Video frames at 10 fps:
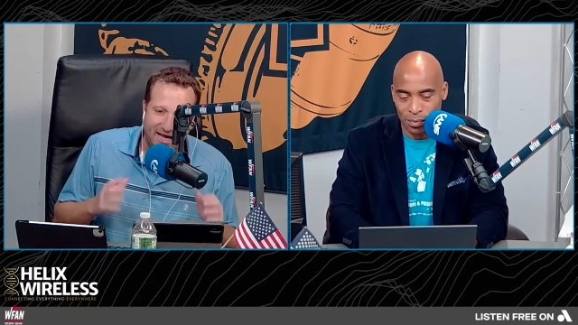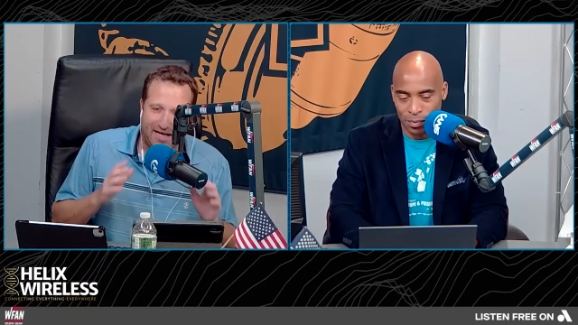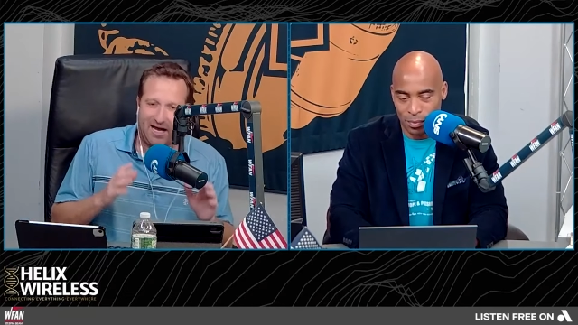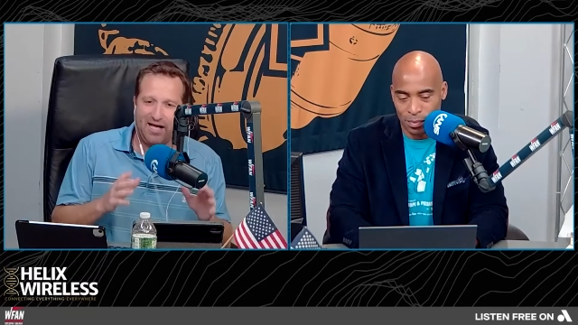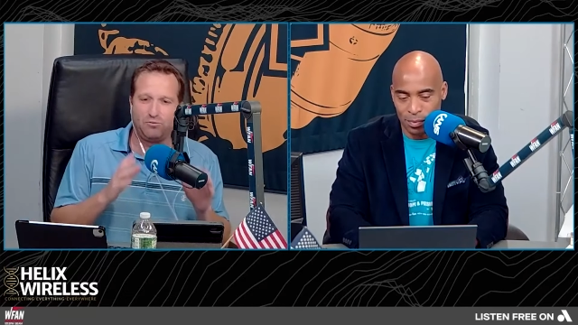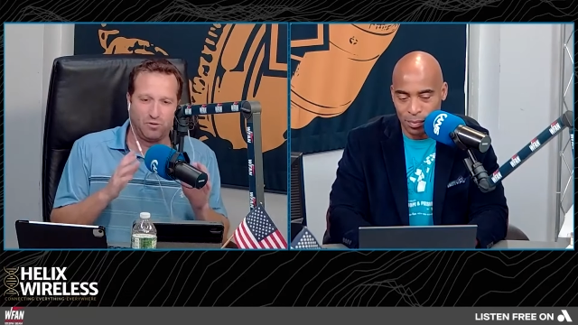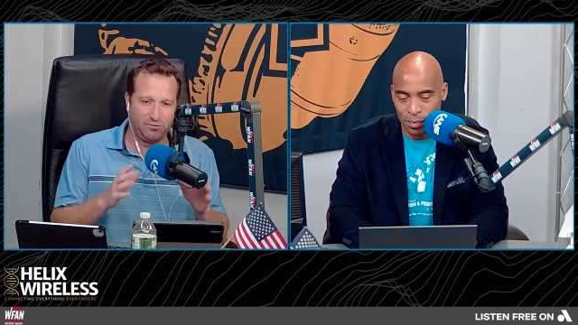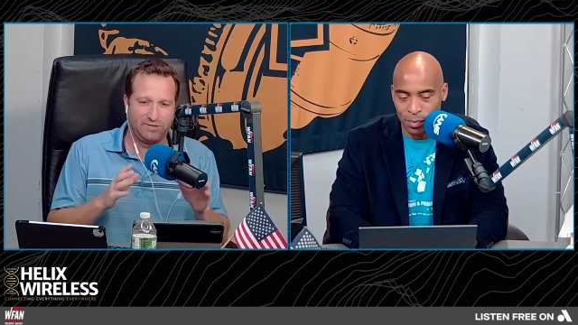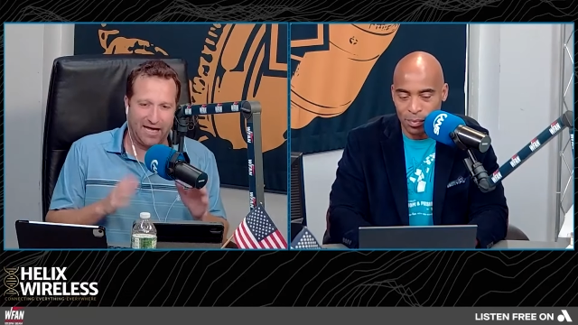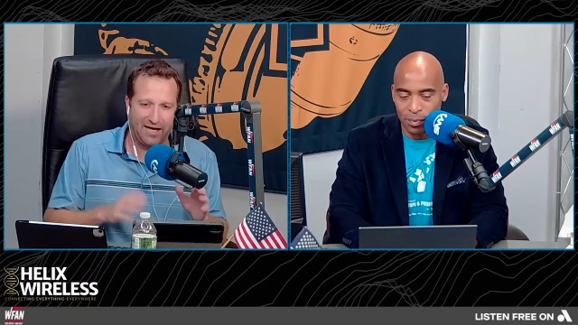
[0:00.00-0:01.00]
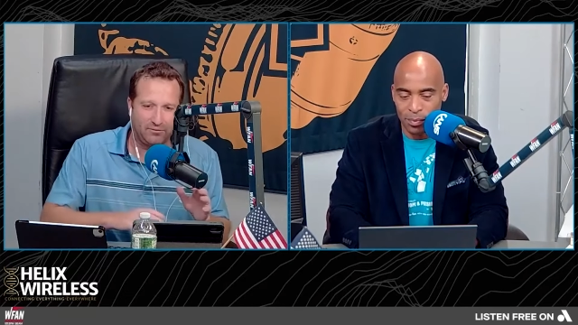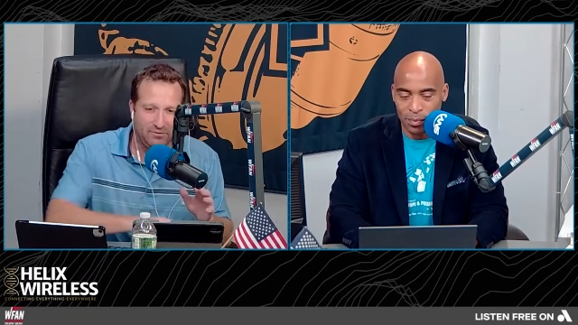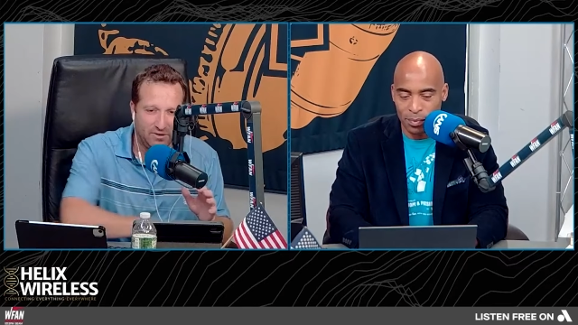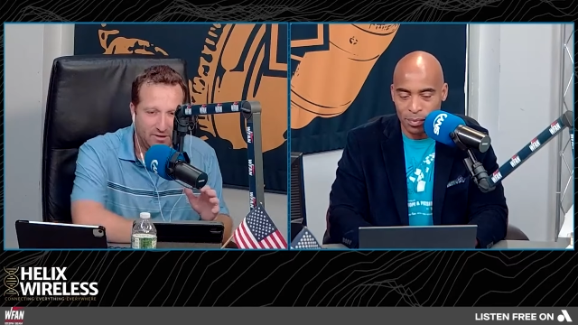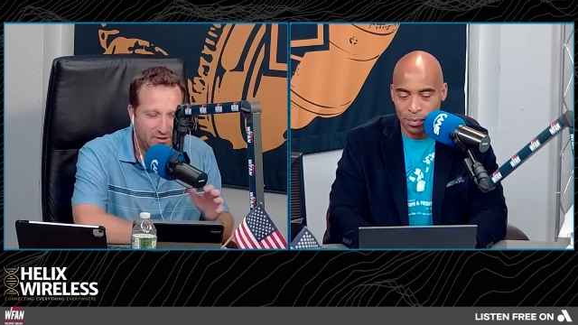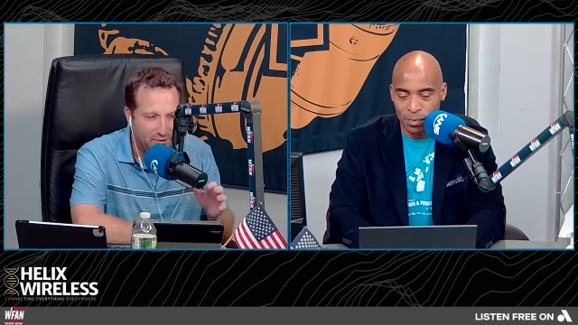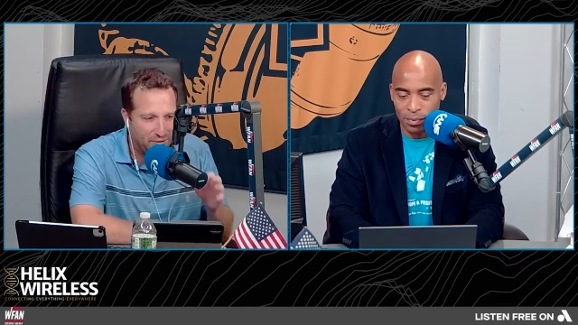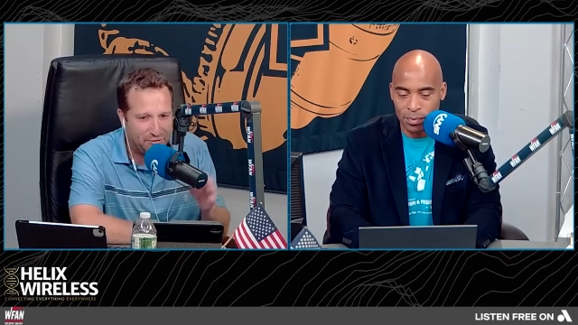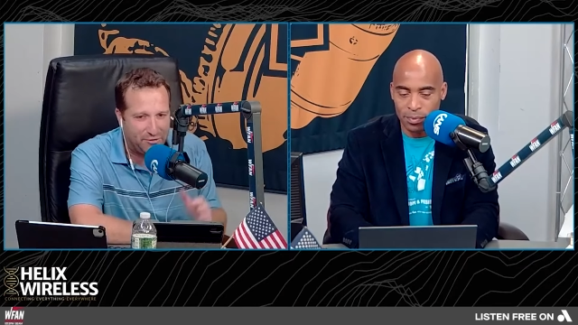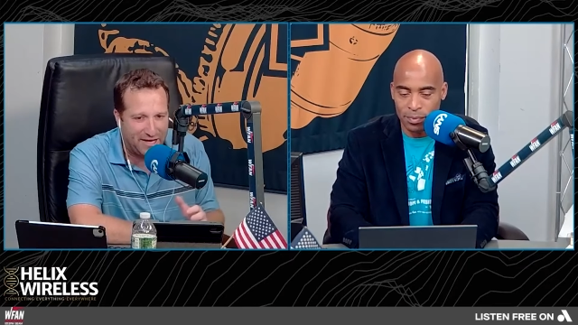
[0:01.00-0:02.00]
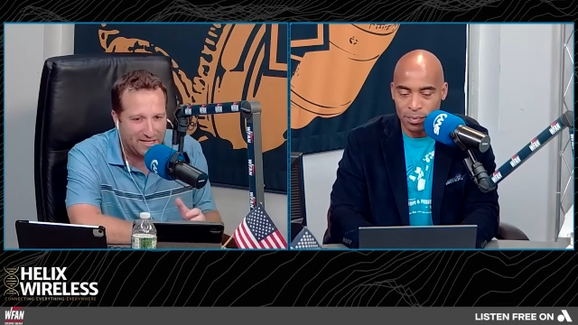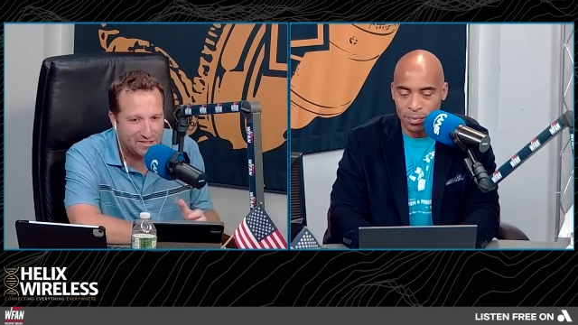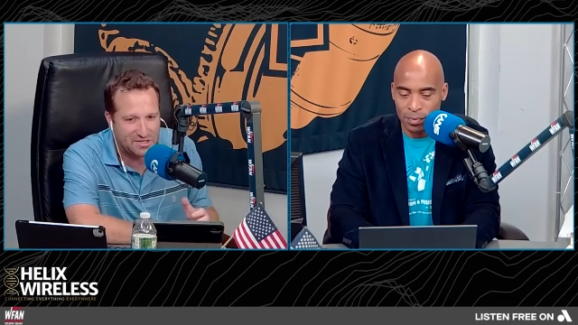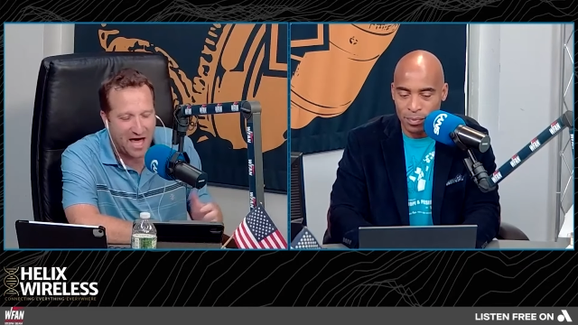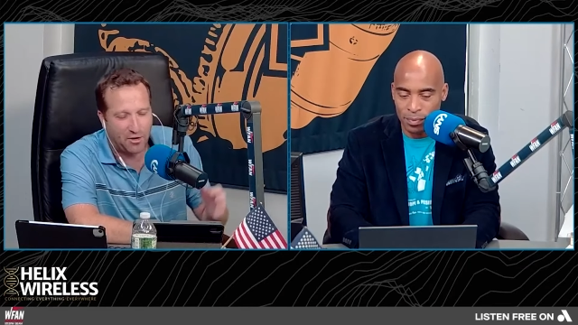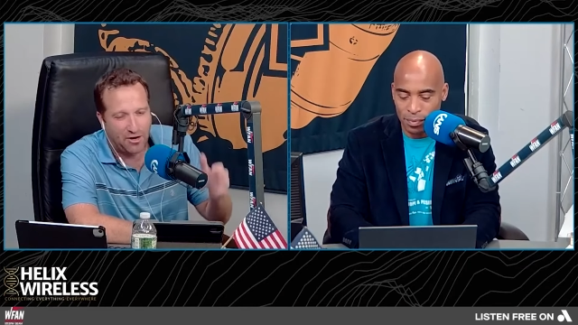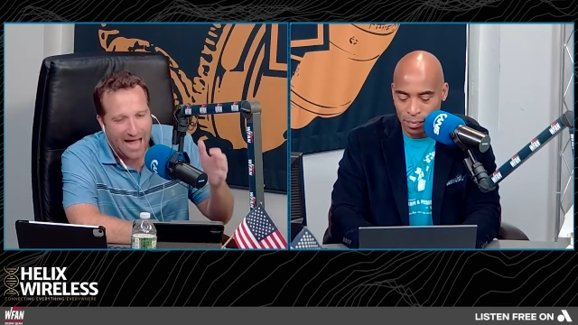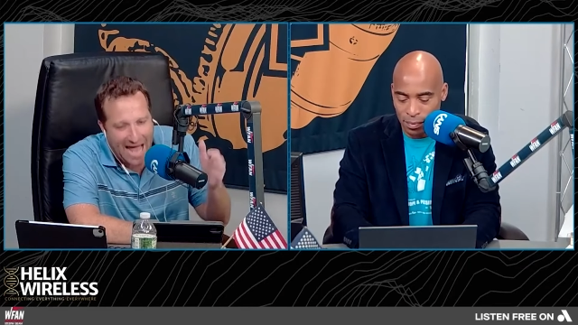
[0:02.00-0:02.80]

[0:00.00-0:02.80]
Speaker 1: And I wrote down the things that are